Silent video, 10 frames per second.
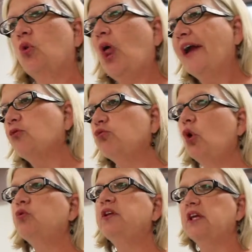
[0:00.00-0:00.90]
like
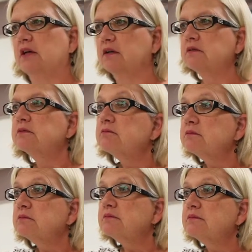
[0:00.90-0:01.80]
roadkill,
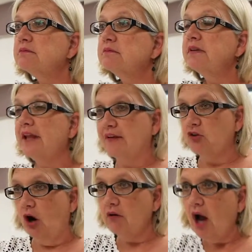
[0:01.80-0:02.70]
and that's
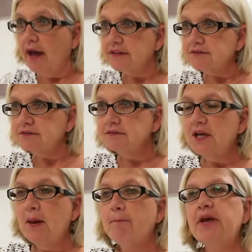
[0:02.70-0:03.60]
all right.
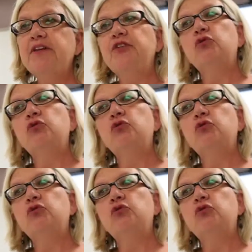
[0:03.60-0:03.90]
But if you